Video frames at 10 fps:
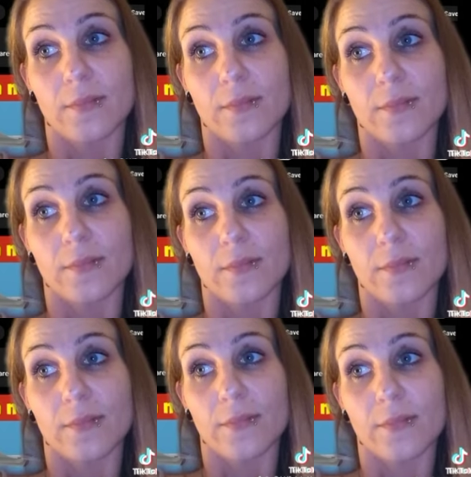
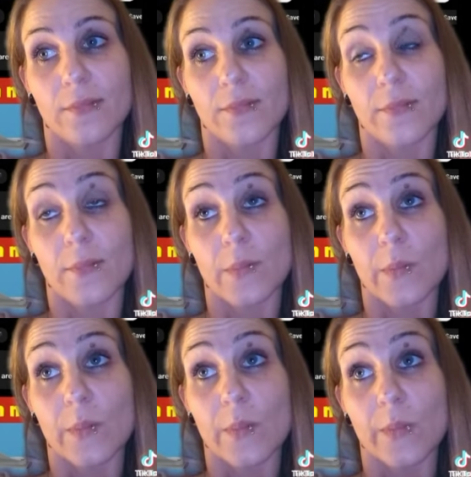
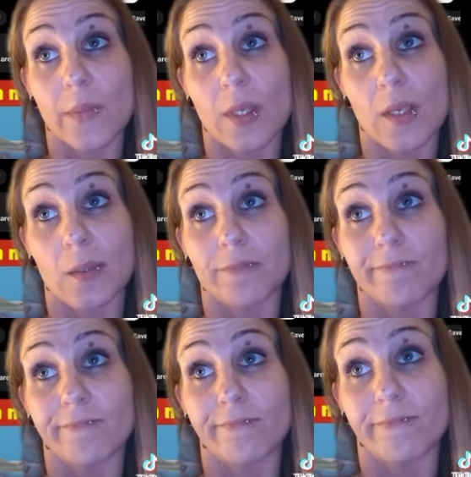
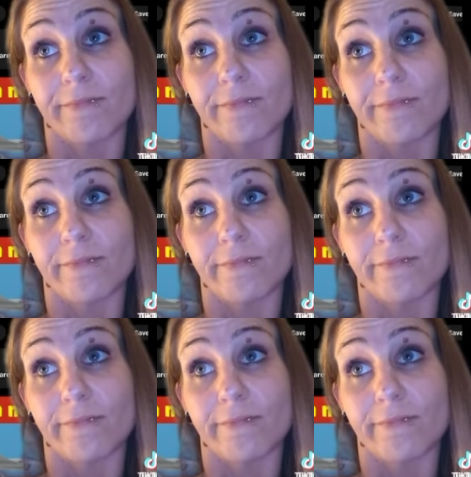Nothing is said.